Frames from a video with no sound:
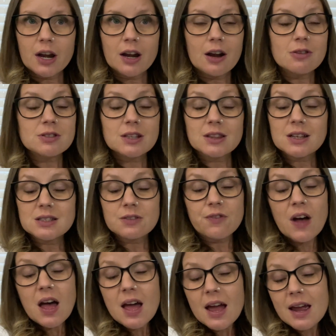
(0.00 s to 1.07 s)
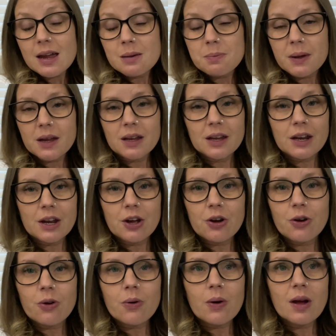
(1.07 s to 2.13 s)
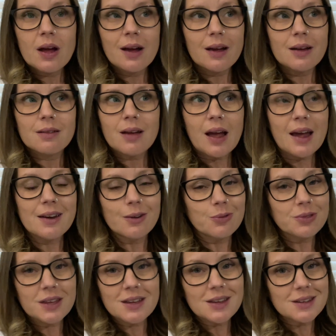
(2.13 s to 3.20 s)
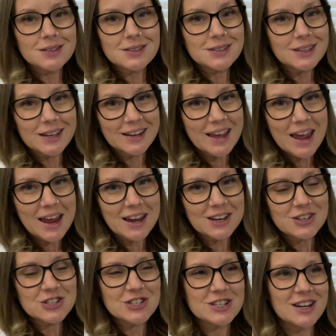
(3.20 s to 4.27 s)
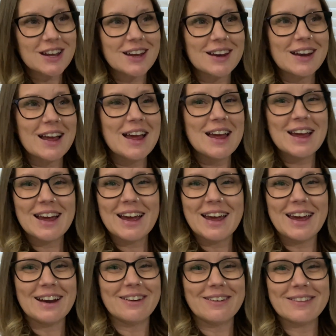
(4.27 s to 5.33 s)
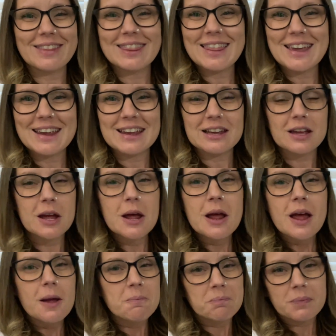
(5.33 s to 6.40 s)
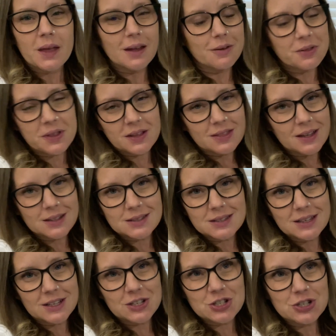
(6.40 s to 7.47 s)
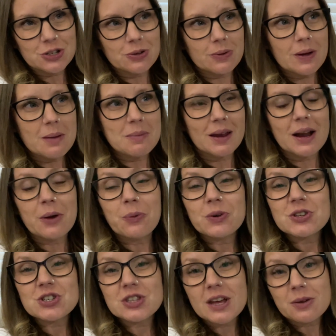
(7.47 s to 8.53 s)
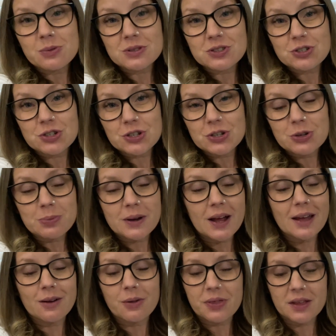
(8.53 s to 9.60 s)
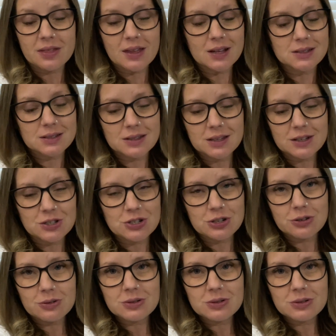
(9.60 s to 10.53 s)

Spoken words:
And I was like, that's fine, but, you know, I don't think he's engaged, and I don't think that's the issue. I mean, I wish that was true, but I don't think that's the issue.